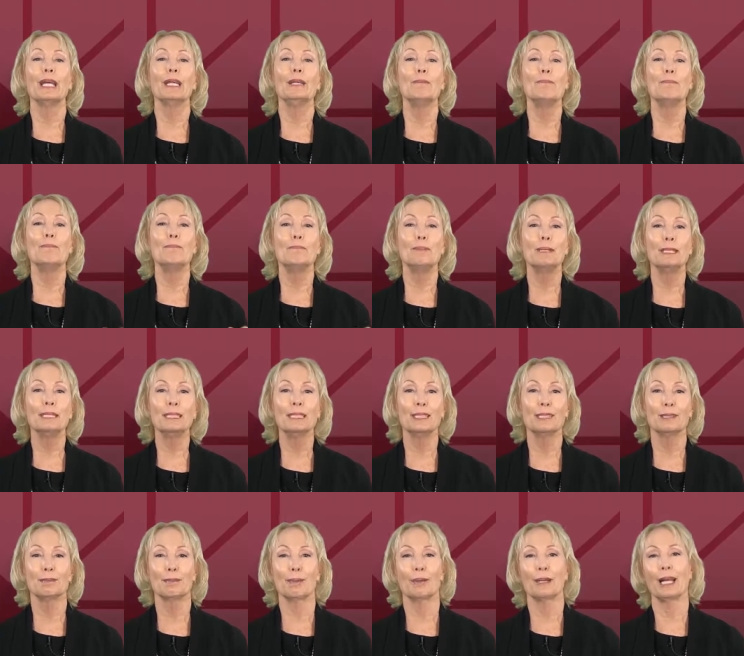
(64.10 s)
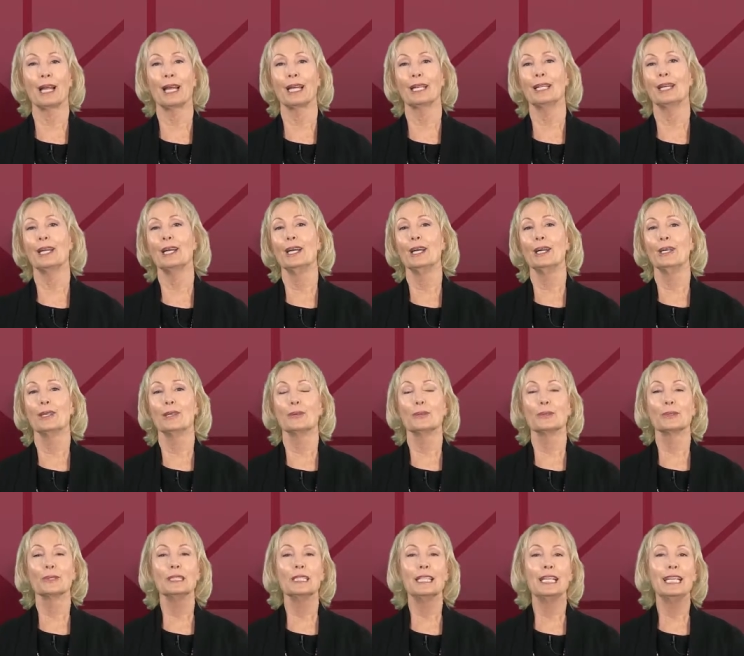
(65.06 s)
a business plan. You
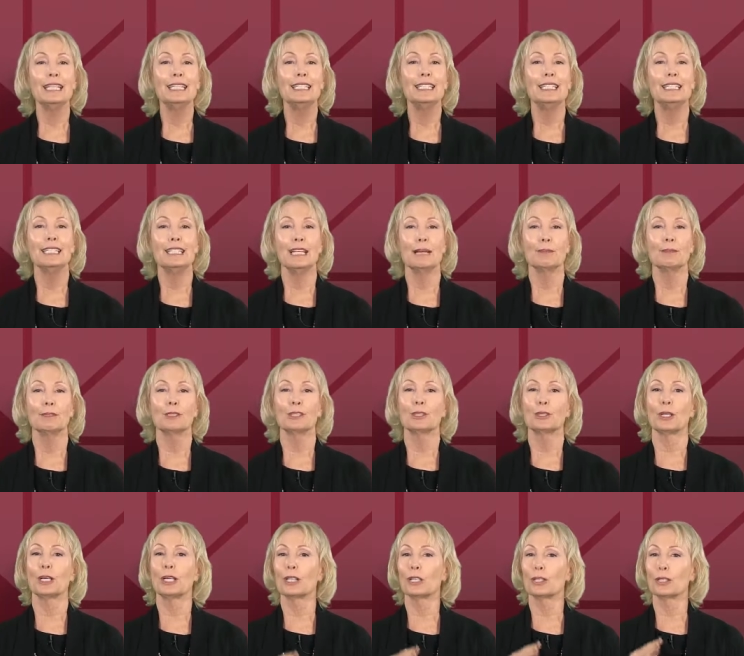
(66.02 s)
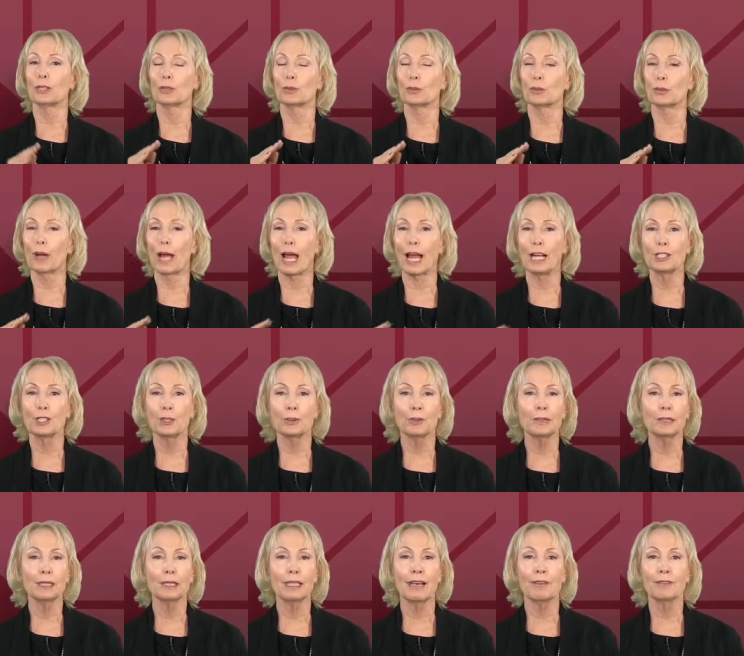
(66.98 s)
will need to demonstrate
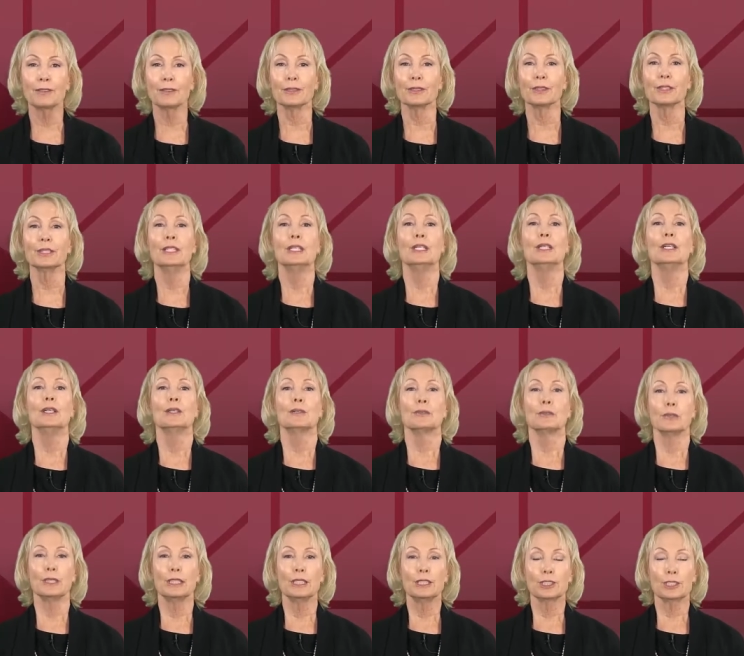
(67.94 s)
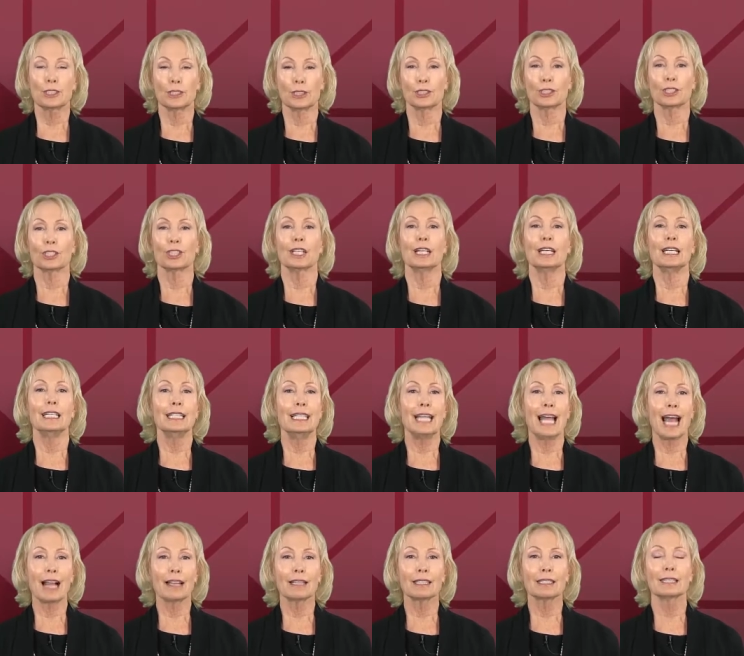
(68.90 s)
graduate level research,
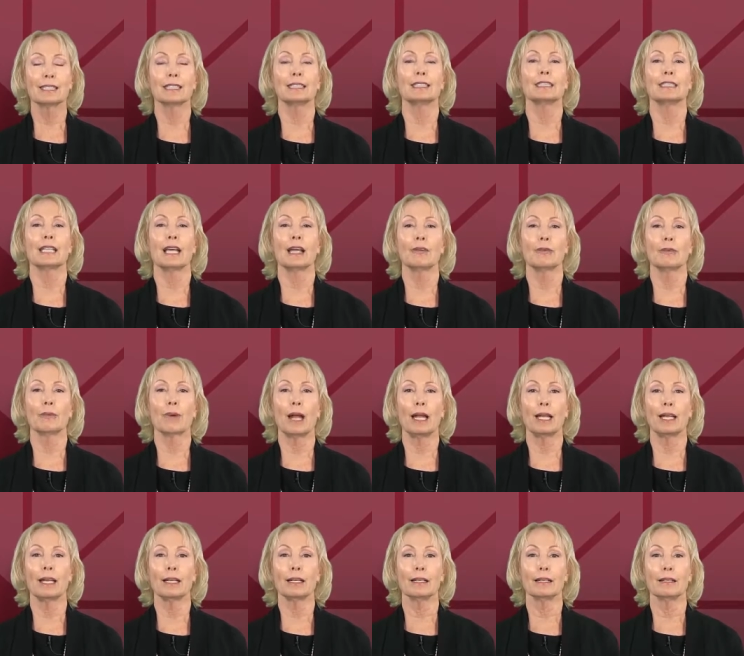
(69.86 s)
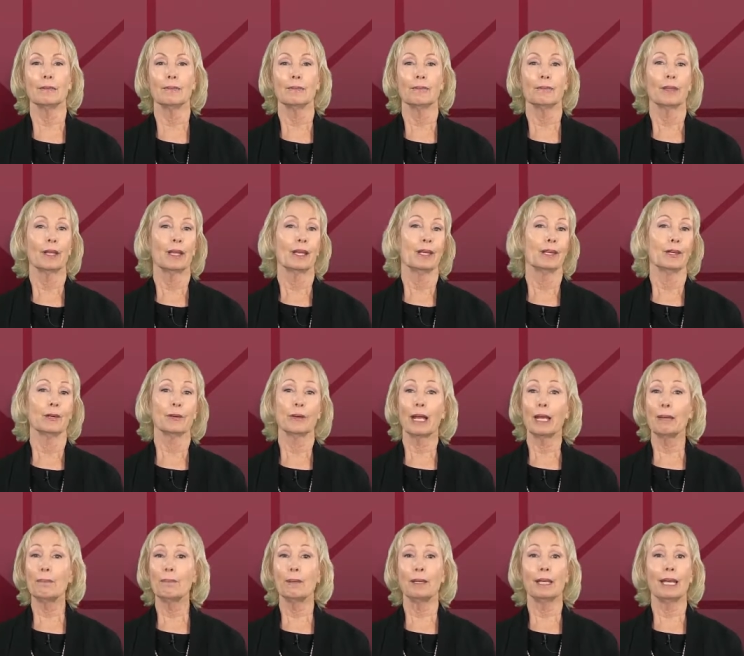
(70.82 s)
analysis, and writing. Your
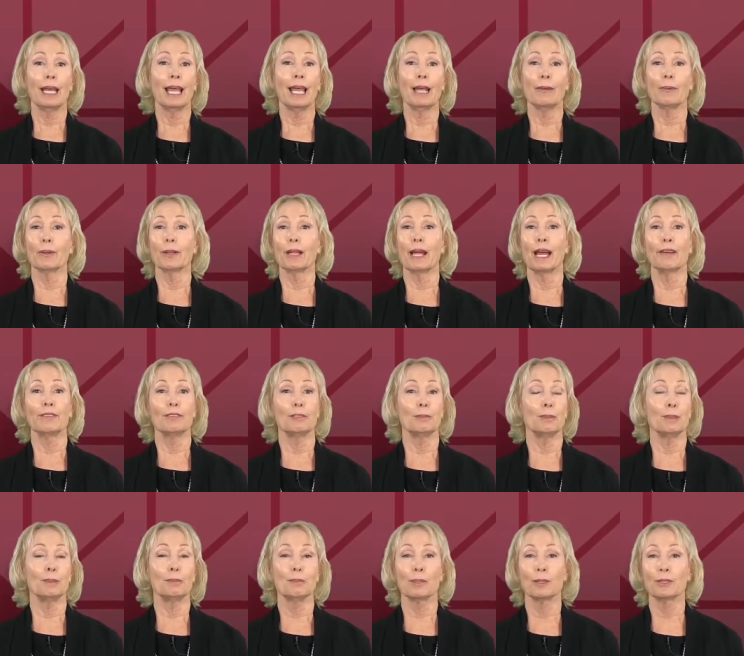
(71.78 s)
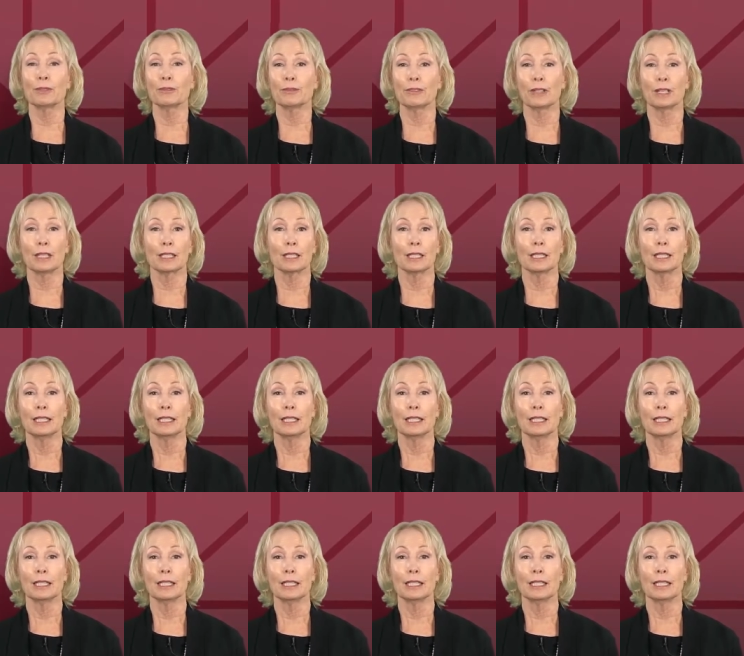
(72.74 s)
APA will have to be perfect.